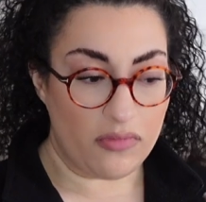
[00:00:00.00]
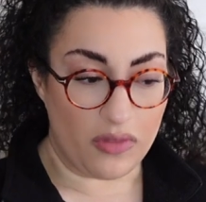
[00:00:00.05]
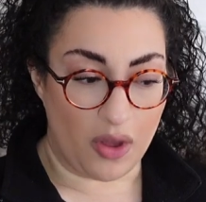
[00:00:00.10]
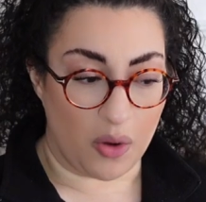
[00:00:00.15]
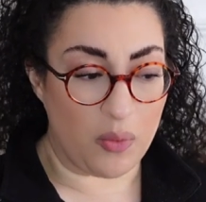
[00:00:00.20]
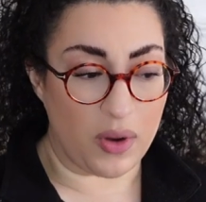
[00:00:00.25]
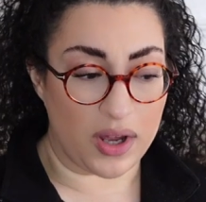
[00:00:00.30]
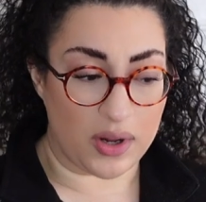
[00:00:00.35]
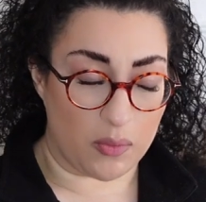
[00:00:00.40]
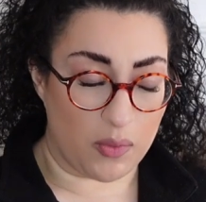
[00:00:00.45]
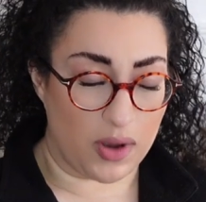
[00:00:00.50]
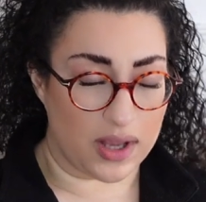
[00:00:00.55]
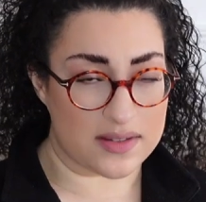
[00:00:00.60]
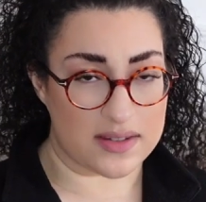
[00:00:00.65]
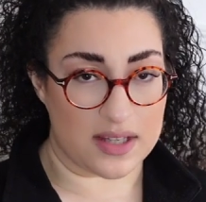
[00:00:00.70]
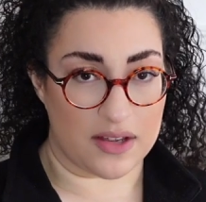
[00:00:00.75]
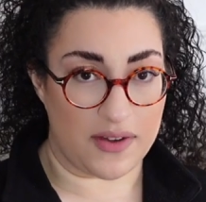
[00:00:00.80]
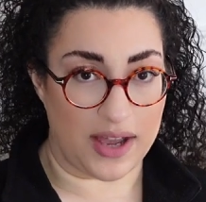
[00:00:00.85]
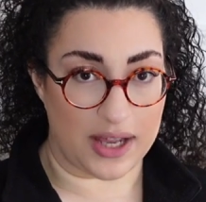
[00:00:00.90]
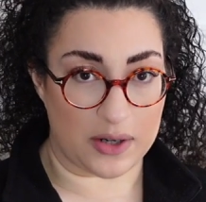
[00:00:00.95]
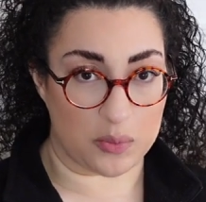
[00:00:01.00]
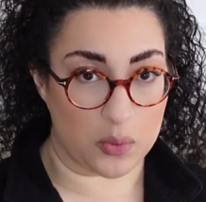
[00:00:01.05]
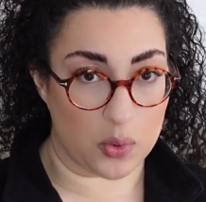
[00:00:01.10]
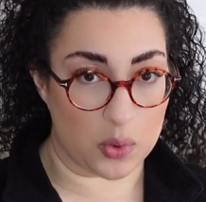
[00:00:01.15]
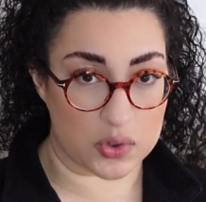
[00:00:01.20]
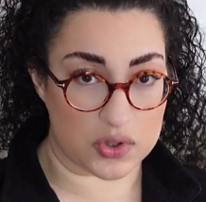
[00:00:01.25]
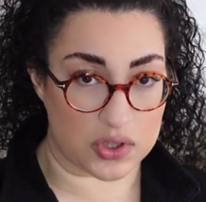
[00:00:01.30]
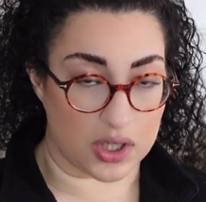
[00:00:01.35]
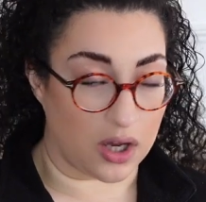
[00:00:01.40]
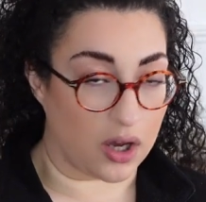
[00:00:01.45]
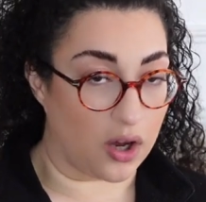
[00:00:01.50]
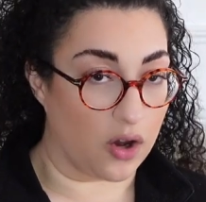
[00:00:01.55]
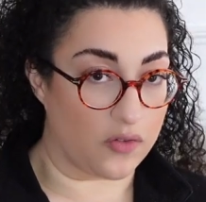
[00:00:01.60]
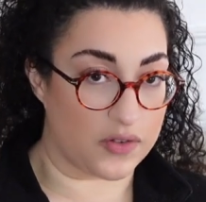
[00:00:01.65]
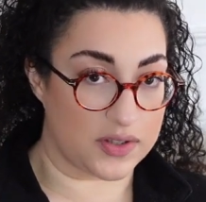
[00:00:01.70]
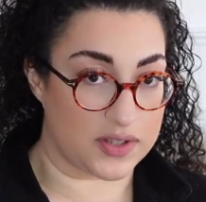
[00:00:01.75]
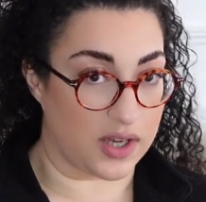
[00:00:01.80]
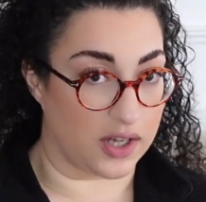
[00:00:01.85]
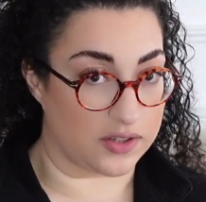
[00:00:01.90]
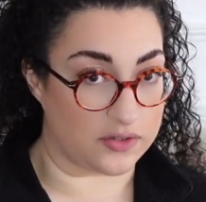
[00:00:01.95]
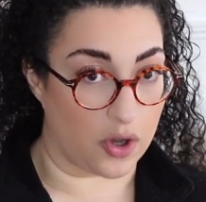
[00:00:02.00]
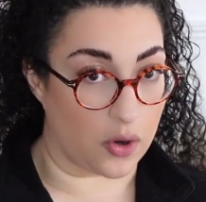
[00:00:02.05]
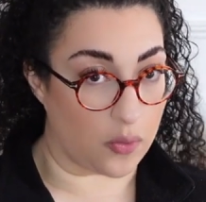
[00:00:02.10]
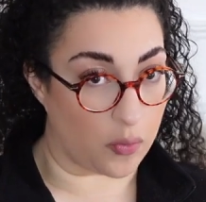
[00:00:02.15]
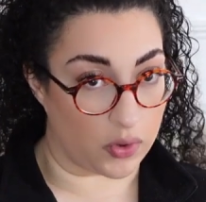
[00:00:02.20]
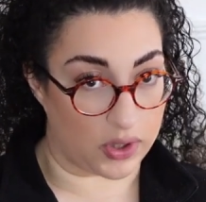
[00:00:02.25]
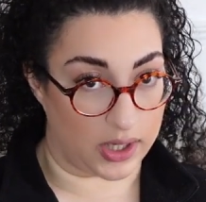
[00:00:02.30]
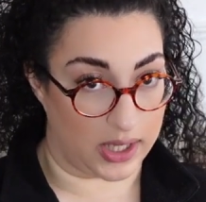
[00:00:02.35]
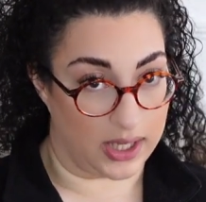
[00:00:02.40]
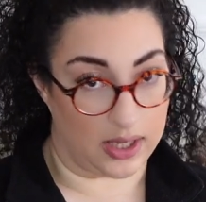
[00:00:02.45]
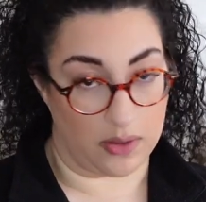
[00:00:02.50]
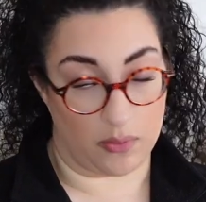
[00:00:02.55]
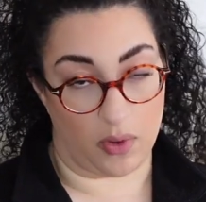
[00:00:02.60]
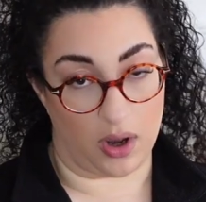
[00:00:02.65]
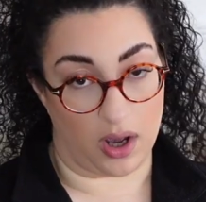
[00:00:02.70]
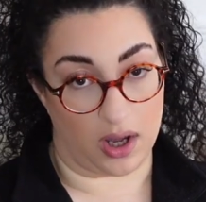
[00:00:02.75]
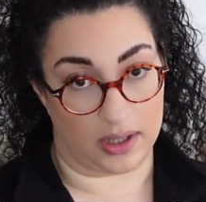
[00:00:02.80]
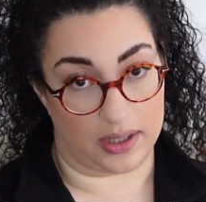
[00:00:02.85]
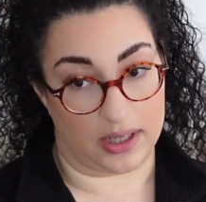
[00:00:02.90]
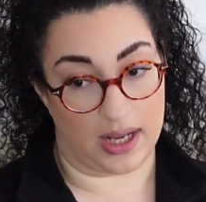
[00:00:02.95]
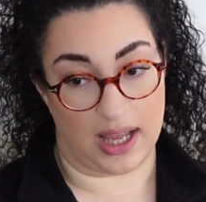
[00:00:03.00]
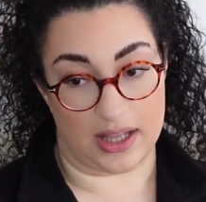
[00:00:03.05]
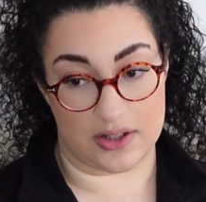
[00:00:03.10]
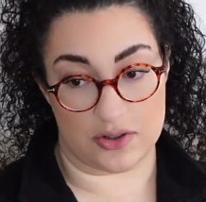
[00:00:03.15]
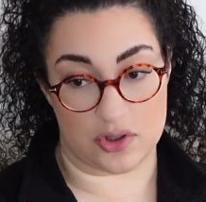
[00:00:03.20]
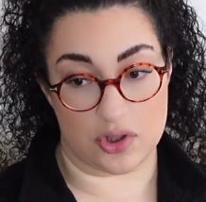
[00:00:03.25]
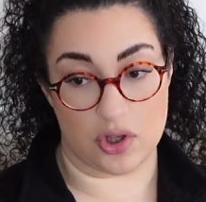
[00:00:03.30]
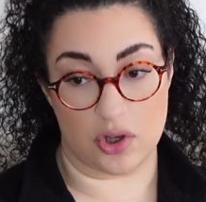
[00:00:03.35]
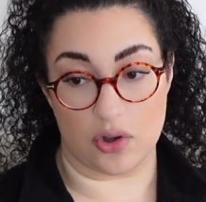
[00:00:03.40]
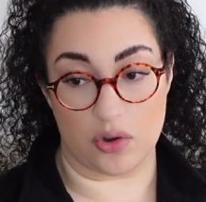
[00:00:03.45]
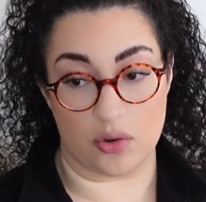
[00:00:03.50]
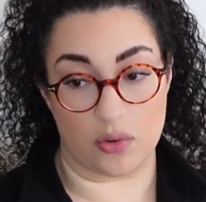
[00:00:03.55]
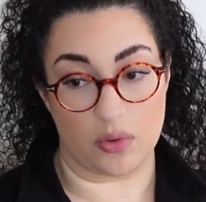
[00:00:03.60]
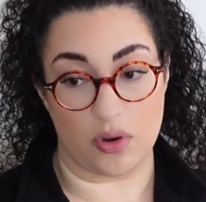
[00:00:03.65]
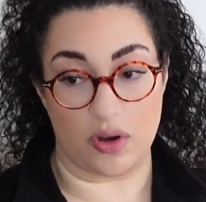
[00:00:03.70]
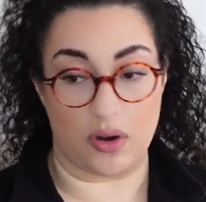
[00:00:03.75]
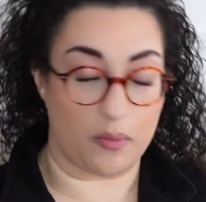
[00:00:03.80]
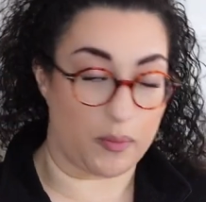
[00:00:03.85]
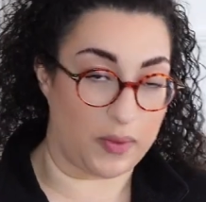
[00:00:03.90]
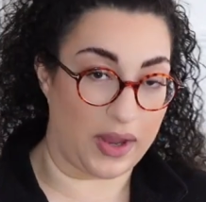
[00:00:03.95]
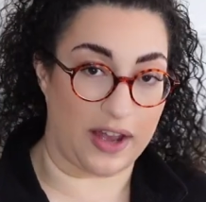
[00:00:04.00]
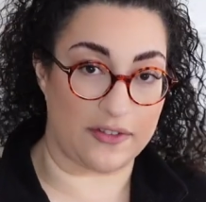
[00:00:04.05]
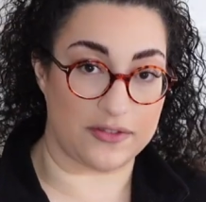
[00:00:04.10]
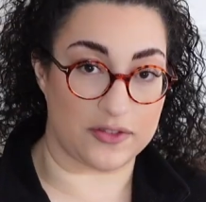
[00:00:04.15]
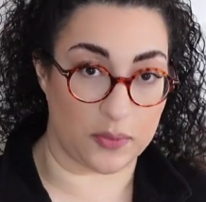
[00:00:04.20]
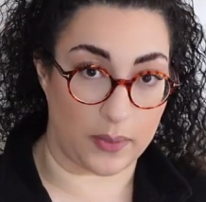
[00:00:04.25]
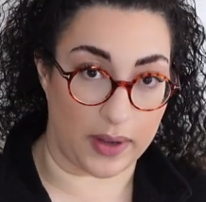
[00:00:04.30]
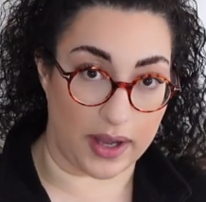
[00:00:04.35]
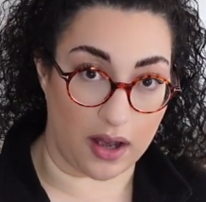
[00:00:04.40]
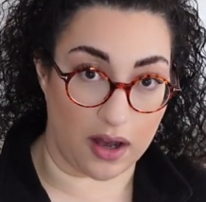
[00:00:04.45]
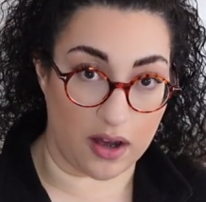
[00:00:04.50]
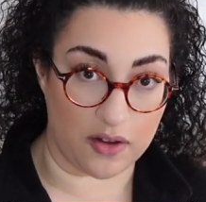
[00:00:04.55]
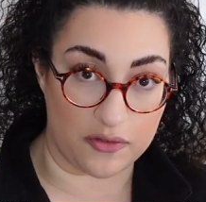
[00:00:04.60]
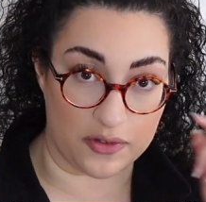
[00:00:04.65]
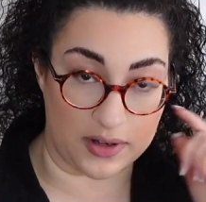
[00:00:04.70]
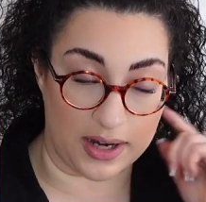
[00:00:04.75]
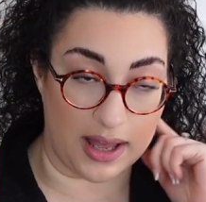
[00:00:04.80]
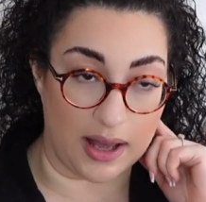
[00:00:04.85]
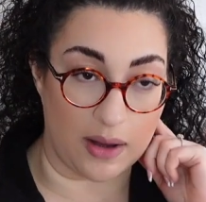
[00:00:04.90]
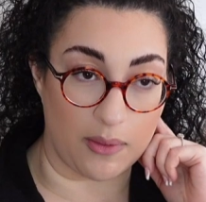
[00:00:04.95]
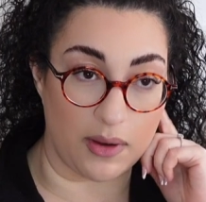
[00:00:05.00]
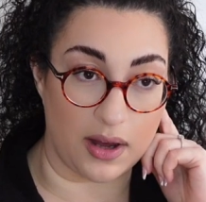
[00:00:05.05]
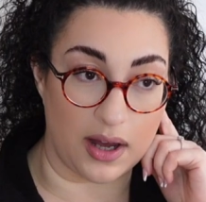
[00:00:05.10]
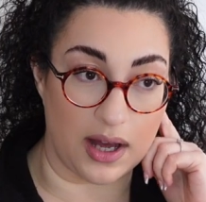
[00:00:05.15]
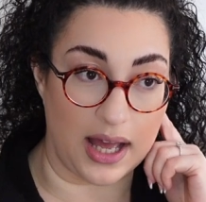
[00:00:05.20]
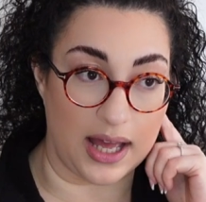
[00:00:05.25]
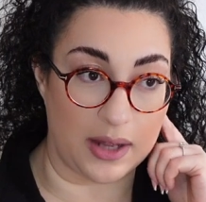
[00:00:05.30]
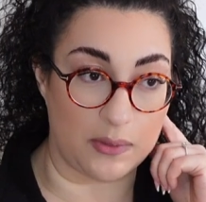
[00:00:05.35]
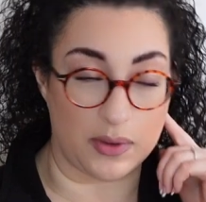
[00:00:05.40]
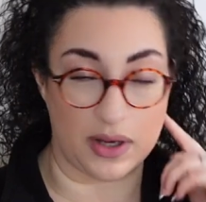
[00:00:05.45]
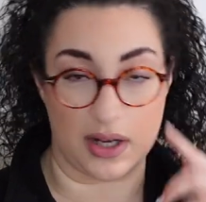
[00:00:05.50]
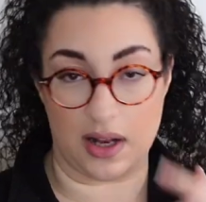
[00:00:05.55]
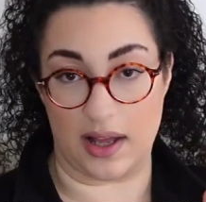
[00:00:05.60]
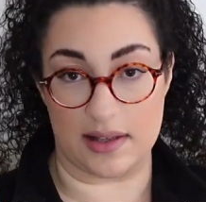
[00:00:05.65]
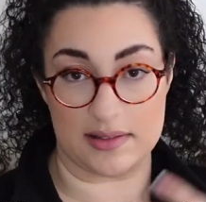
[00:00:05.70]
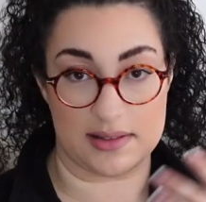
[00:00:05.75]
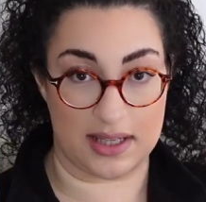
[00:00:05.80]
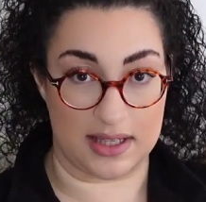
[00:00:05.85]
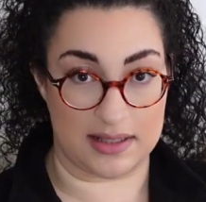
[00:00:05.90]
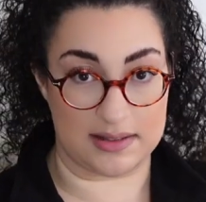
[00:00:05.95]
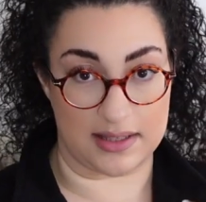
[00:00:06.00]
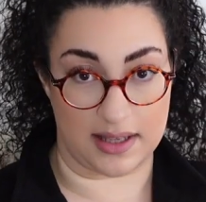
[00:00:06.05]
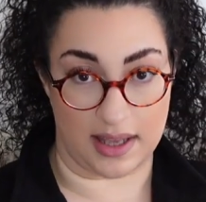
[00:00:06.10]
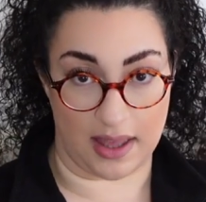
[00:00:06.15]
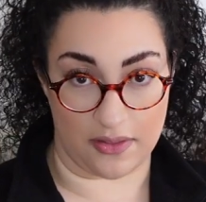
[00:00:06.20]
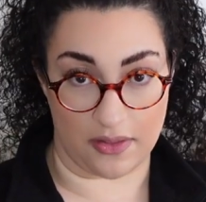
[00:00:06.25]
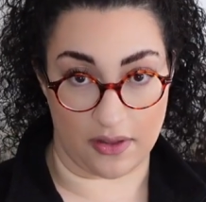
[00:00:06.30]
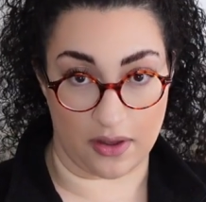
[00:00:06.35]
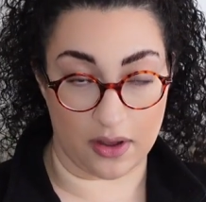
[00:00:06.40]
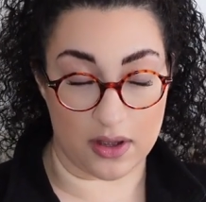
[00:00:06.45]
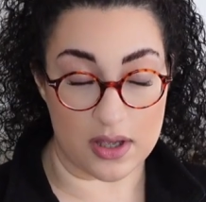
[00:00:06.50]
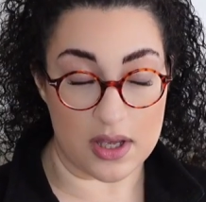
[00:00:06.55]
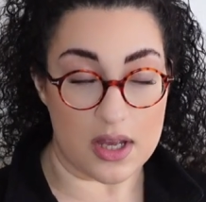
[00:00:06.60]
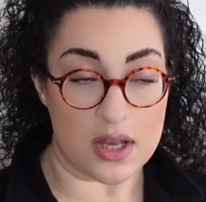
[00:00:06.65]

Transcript: once I've had water, obviously I don't want to eat, one, and two, we have to wait half an hour and we'd like to eat together.